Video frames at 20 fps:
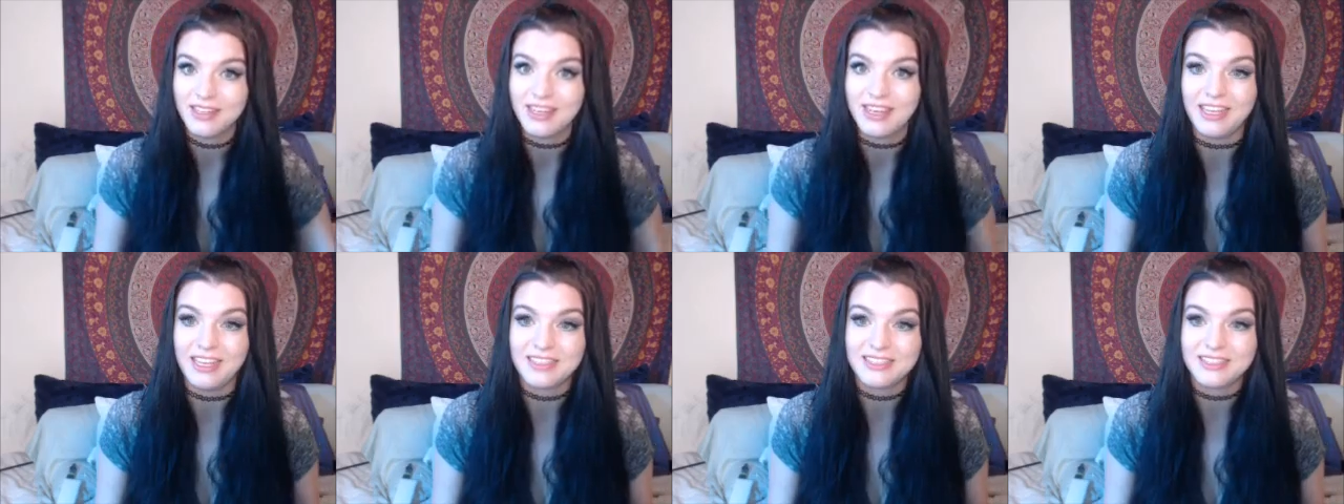
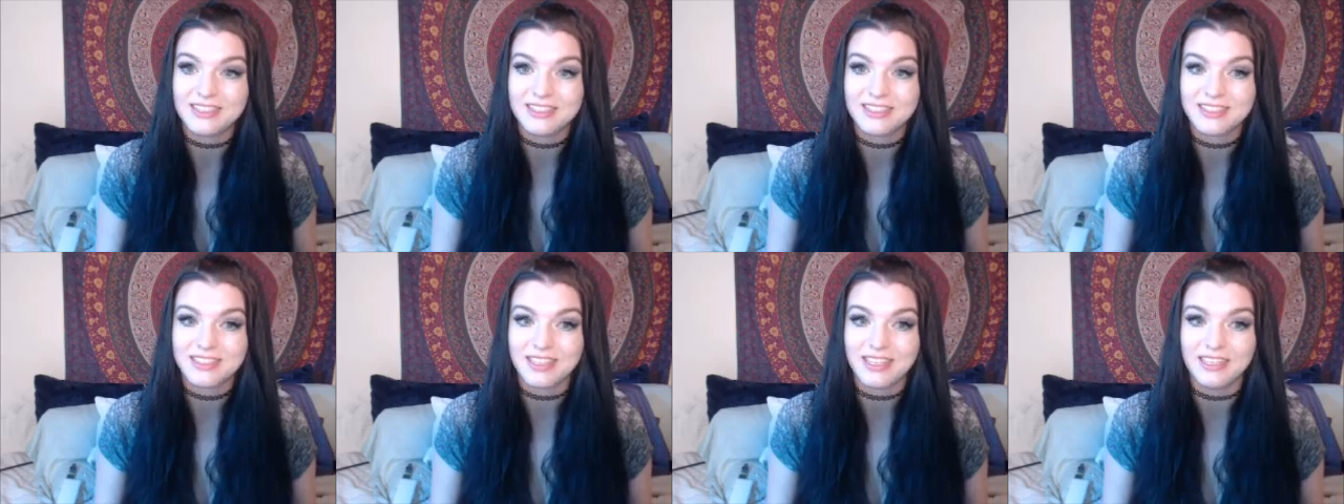
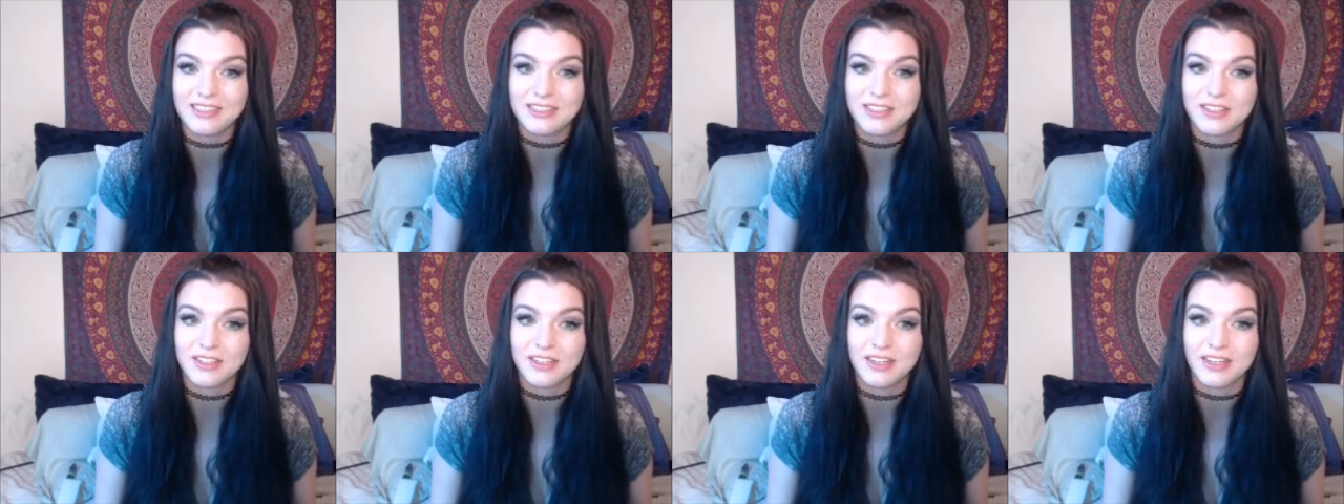It's
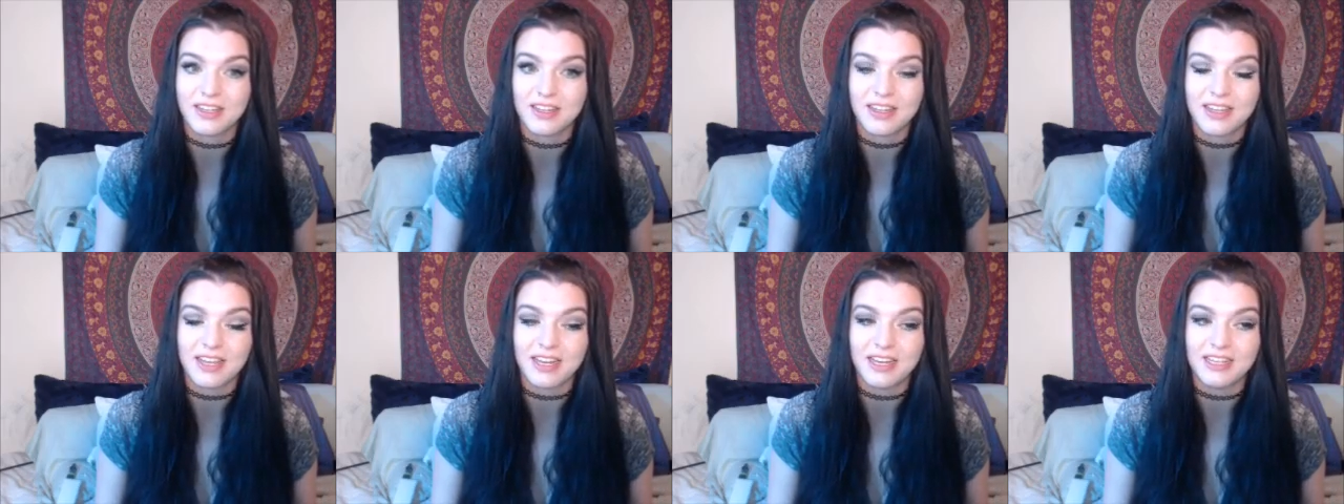going
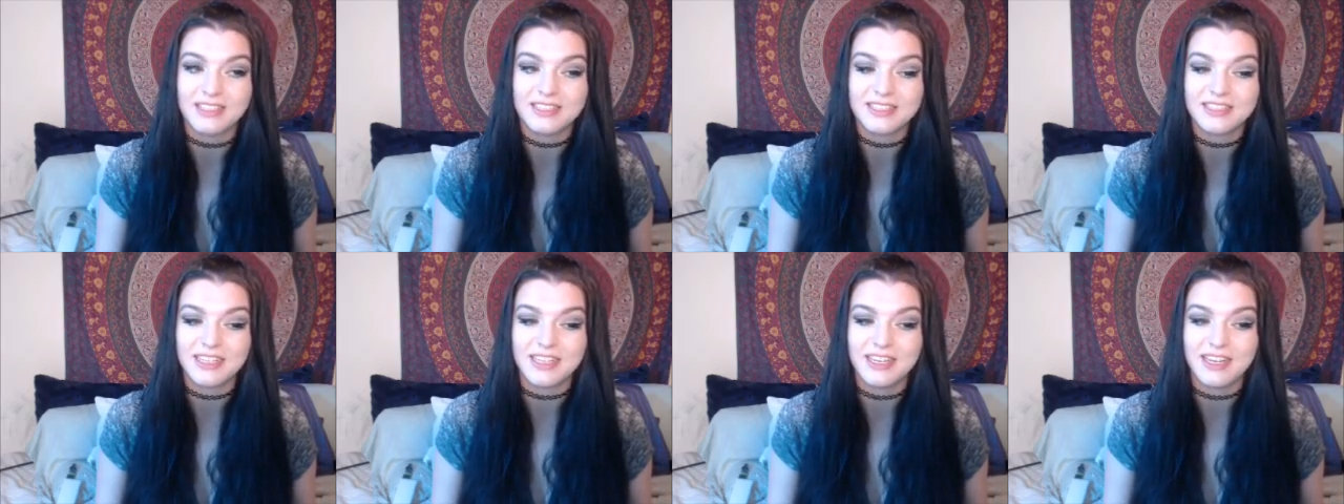to kind of
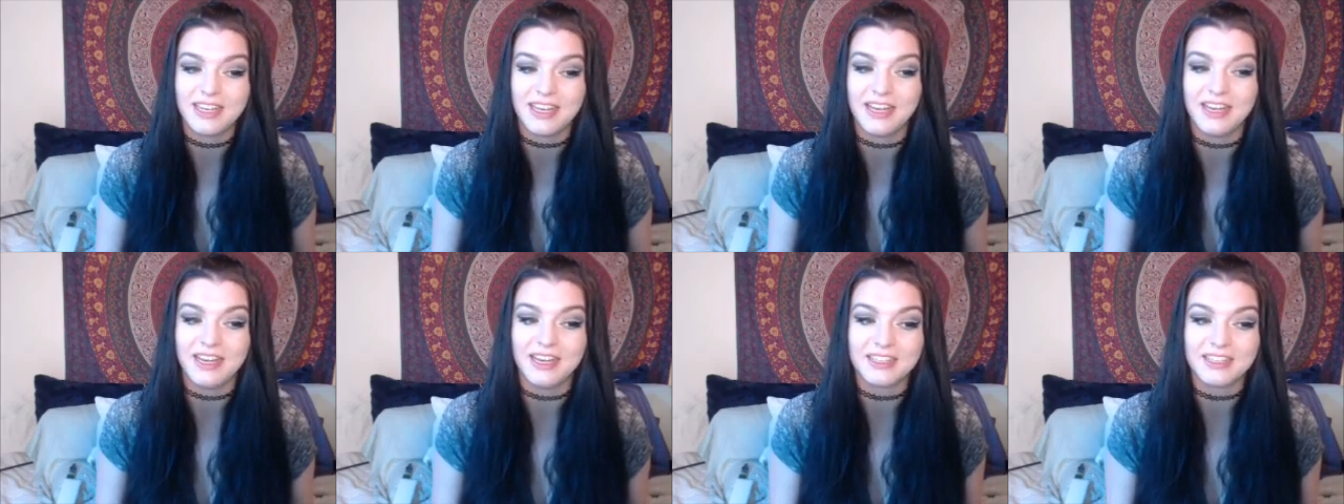sit,
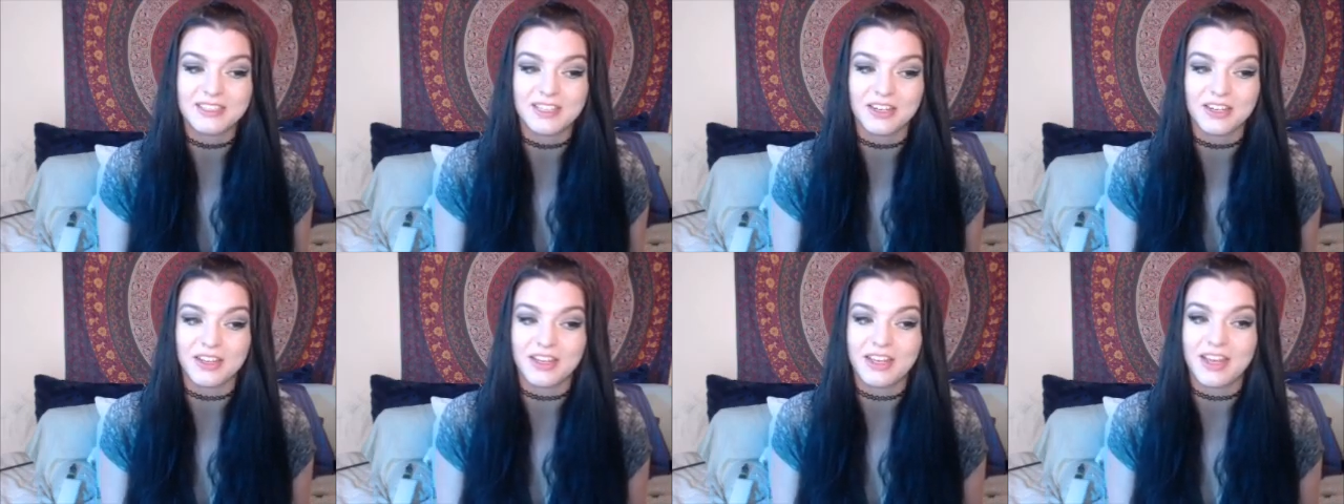and it's
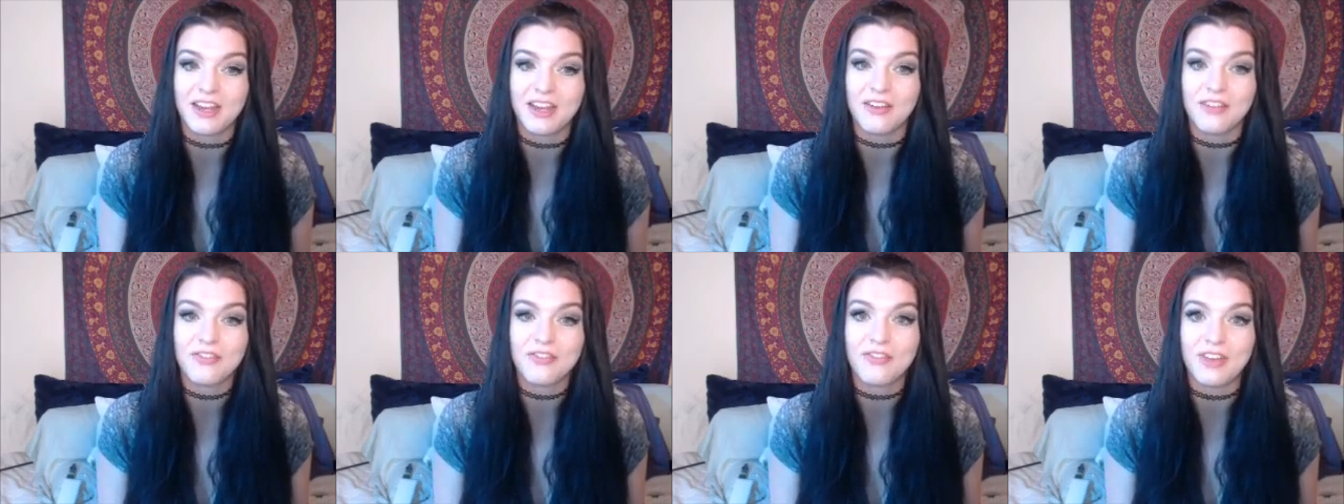going to kind
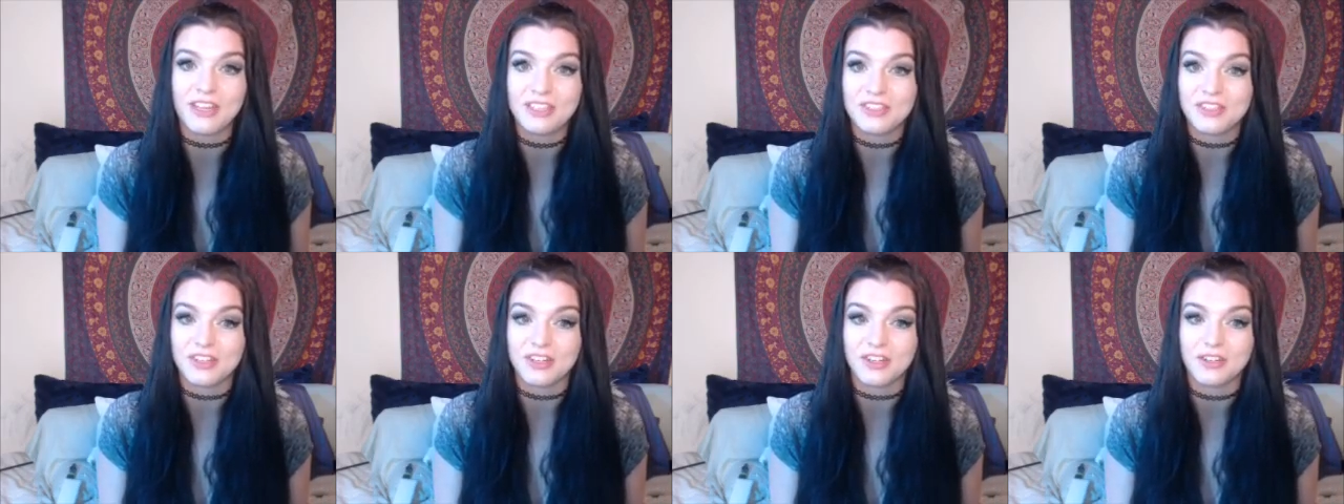of
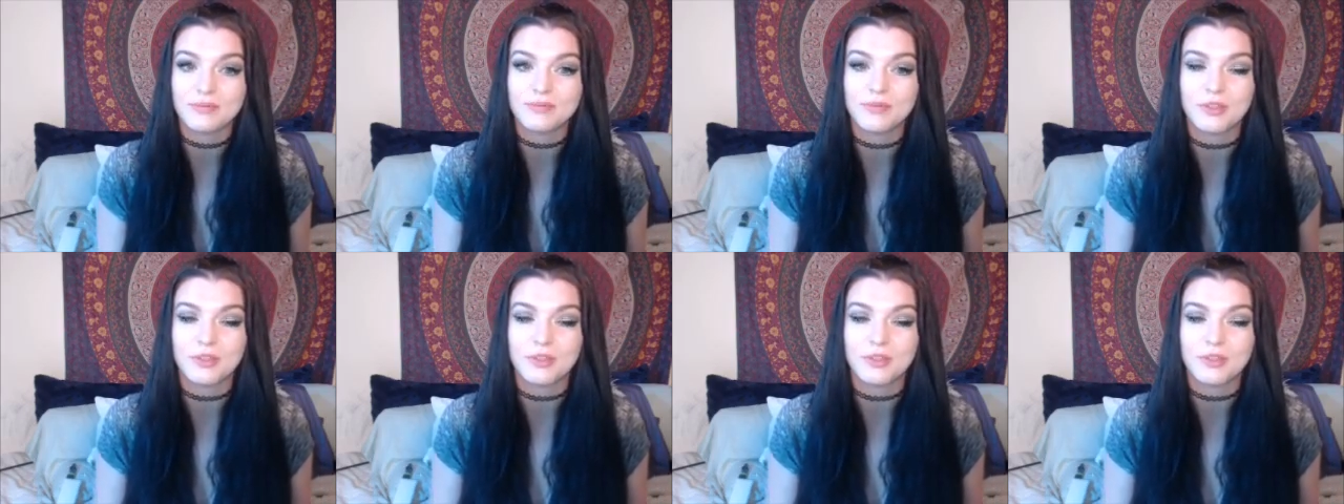fester,